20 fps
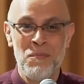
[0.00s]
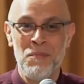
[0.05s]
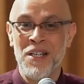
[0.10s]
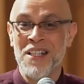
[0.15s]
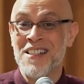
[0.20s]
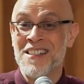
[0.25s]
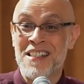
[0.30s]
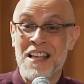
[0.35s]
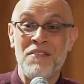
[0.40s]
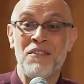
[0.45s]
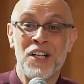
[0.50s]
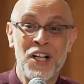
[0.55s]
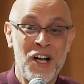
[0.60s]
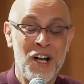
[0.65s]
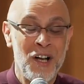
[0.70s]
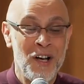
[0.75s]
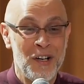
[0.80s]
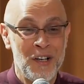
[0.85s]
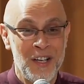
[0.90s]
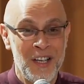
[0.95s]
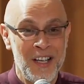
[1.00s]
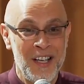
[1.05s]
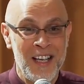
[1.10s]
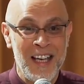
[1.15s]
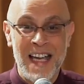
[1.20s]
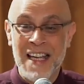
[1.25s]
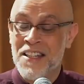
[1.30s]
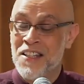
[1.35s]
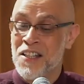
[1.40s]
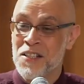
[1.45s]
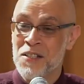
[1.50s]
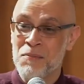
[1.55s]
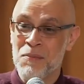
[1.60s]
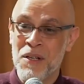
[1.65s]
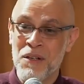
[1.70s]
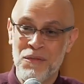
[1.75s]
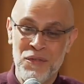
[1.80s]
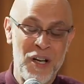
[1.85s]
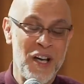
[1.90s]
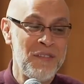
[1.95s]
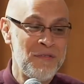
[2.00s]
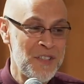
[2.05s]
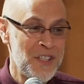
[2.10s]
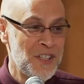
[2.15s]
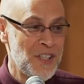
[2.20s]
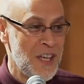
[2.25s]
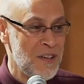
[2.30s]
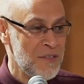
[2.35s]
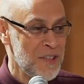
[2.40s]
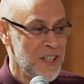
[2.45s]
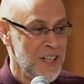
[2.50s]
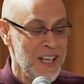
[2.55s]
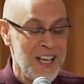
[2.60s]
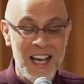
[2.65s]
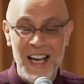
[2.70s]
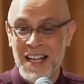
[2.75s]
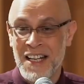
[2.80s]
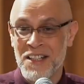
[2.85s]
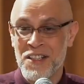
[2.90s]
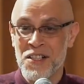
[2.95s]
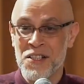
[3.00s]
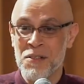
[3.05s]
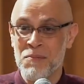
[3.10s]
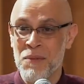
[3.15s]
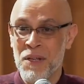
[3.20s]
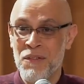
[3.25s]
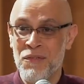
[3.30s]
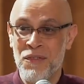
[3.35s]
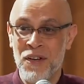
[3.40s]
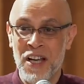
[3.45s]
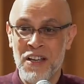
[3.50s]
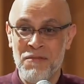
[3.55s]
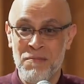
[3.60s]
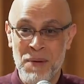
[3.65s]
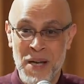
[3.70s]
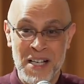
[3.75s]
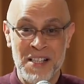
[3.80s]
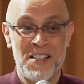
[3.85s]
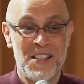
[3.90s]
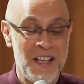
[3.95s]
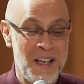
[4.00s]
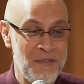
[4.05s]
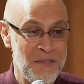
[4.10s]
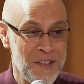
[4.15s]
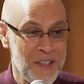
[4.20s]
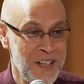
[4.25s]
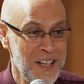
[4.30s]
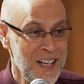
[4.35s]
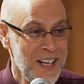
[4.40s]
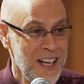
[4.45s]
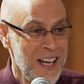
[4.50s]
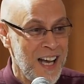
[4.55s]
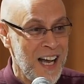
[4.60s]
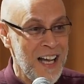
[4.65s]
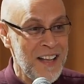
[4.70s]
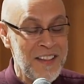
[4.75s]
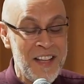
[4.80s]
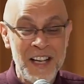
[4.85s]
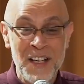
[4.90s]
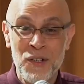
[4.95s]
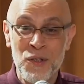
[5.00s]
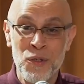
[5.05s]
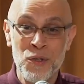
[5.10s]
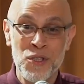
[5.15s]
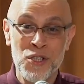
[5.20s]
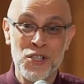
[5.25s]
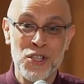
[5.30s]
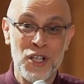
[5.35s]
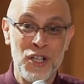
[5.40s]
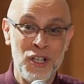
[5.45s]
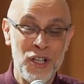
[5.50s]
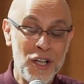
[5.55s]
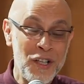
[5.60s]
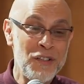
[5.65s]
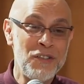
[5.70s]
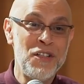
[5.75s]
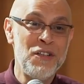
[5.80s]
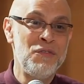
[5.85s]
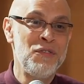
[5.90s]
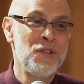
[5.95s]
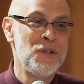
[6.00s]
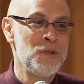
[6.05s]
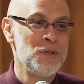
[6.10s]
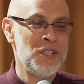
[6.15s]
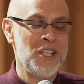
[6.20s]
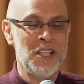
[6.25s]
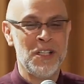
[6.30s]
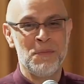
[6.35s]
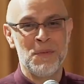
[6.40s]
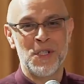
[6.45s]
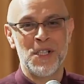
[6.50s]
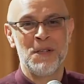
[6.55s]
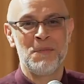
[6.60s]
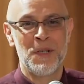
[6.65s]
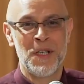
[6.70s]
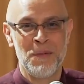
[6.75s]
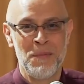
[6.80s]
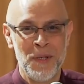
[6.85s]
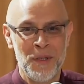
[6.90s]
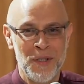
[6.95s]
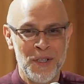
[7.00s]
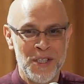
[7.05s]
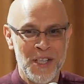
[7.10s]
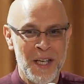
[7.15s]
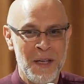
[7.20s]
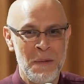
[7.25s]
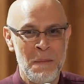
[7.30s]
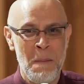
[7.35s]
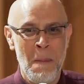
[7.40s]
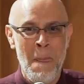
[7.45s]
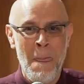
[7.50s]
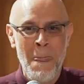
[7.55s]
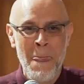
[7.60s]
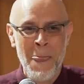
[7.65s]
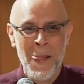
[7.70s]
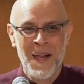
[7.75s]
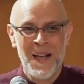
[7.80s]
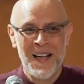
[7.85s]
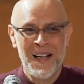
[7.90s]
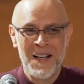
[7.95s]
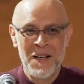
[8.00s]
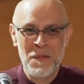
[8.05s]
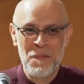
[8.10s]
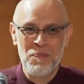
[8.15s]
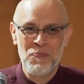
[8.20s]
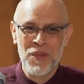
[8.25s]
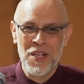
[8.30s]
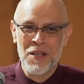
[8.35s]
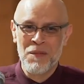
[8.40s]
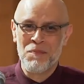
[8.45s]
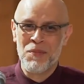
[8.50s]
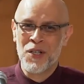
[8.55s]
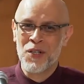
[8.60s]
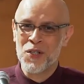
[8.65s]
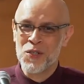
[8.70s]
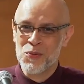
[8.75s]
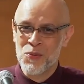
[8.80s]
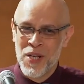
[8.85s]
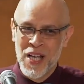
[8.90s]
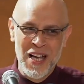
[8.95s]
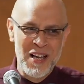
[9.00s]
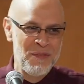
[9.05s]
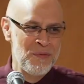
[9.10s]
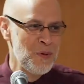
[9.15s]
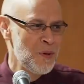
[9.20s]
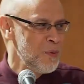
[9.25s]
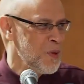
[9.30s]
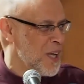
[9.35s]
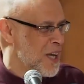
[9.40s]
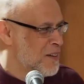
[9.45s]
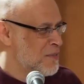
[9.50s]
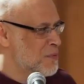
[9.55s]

means 7 o'clock. It doesn't mean 5 to 7, and it doesn't mean 5 past 7. And that causes a lot of difficulty in the Muslim community because we have what we